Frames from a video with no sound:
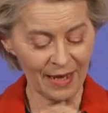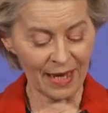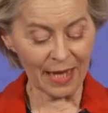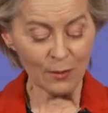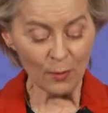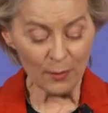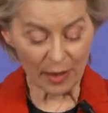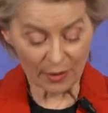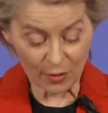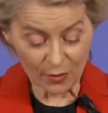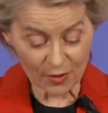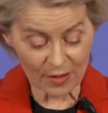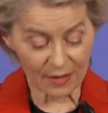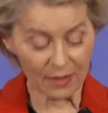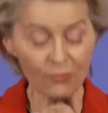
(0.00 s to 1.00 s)
And we went
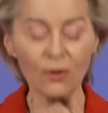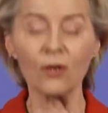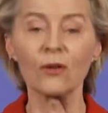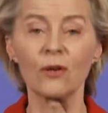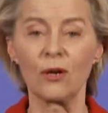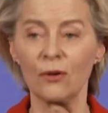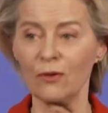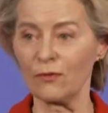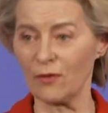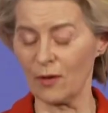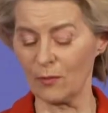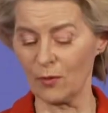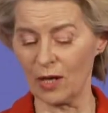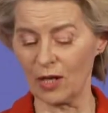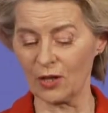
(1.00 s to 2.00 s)
to 0 coal
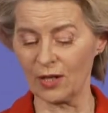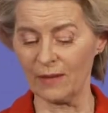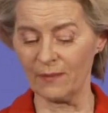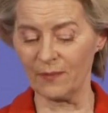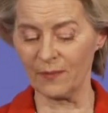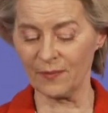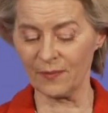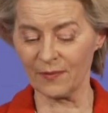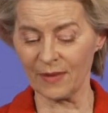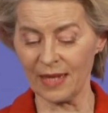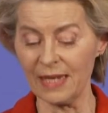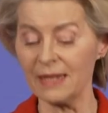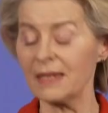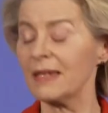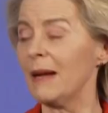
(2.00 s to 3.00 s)
from Russia.
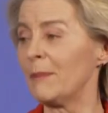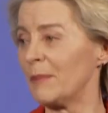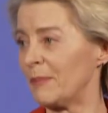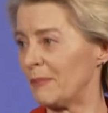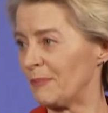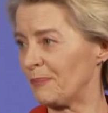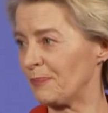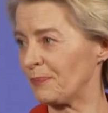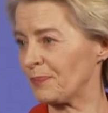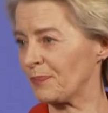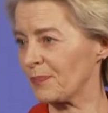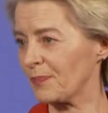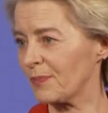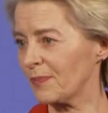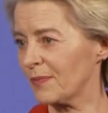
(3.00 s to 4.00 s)
In sum,
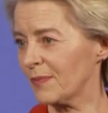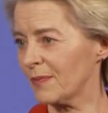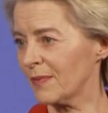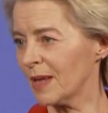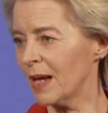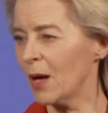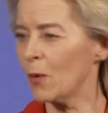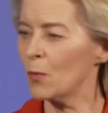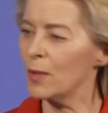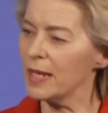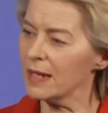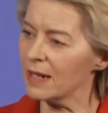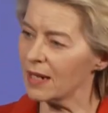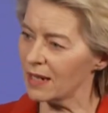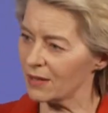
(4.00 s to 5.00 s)

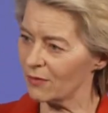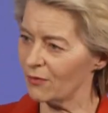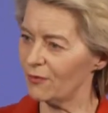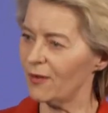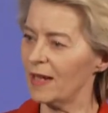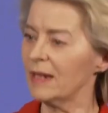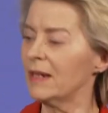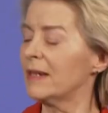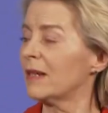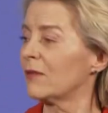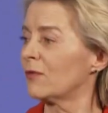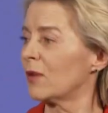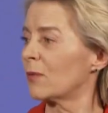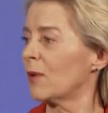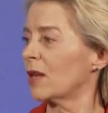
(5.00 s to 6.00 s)
we cut funding
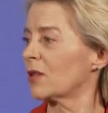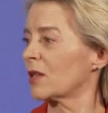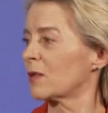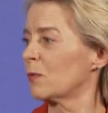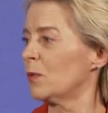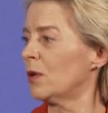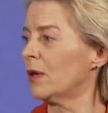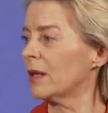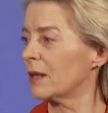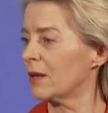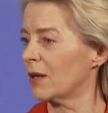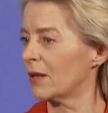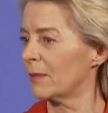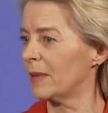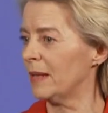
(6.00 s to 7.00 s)
for Russia's war
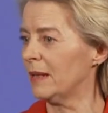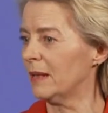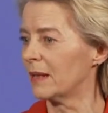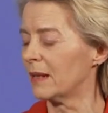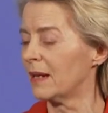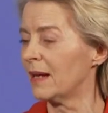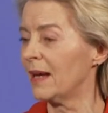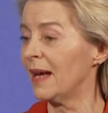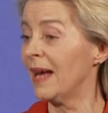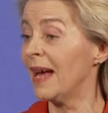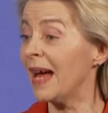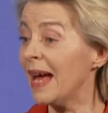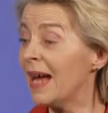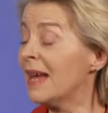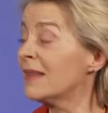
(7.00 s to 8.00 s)
economy
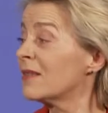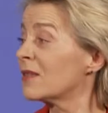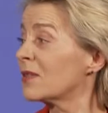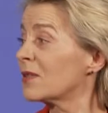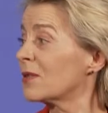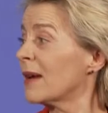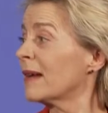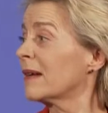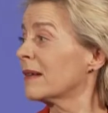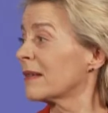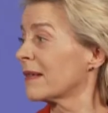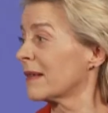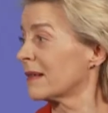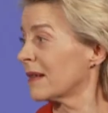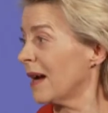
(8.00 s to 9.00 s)
and
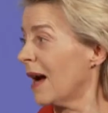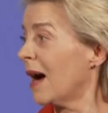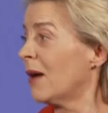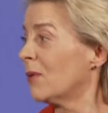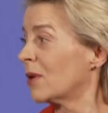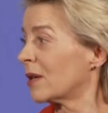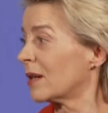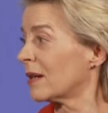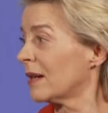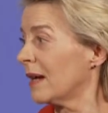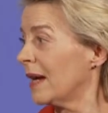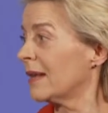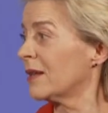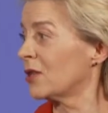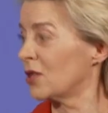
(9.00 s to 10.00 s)
strengthened our
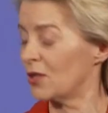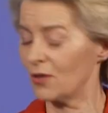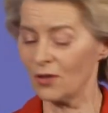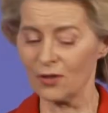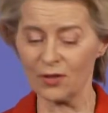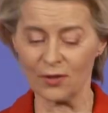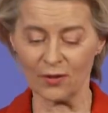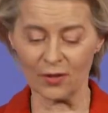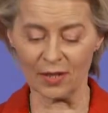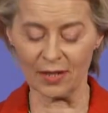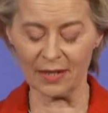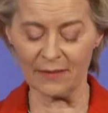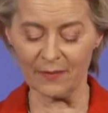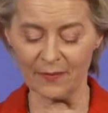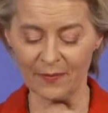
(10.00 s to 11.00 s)
energy
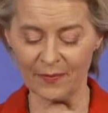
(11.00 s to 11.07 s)
security.